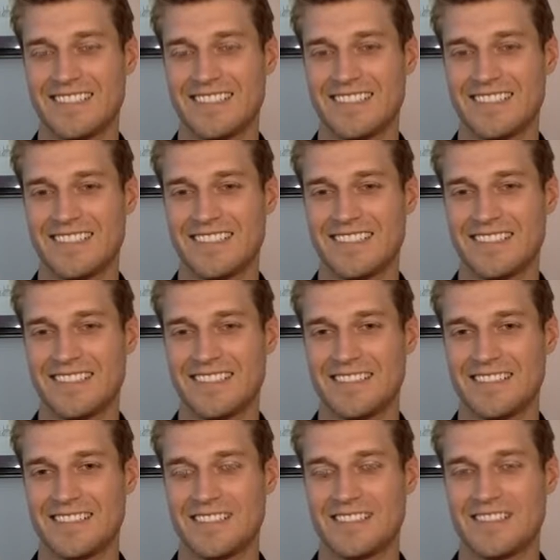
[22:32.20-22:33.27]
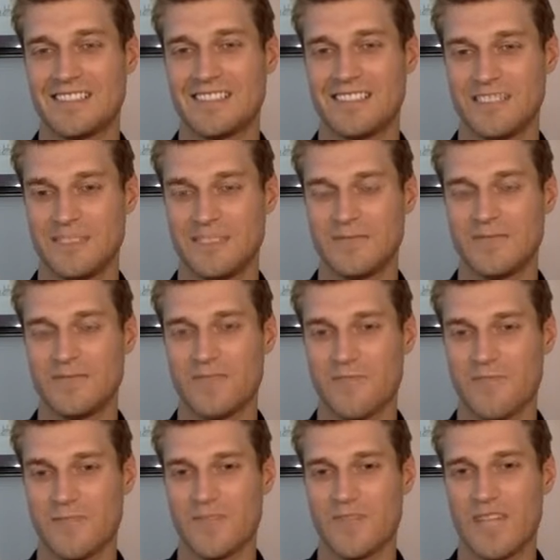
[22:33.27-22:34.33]

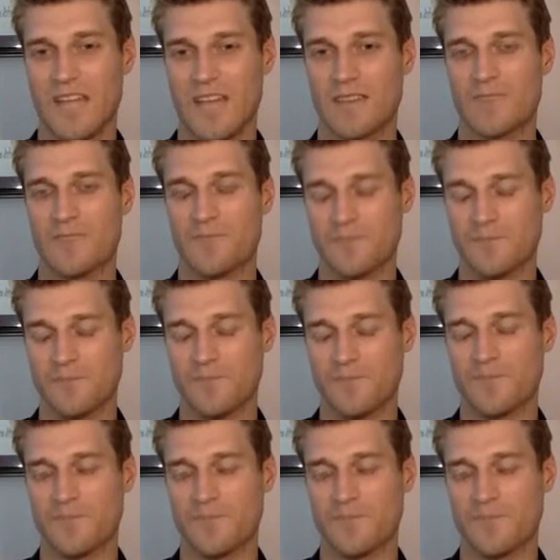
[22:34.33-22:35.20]
[no speech]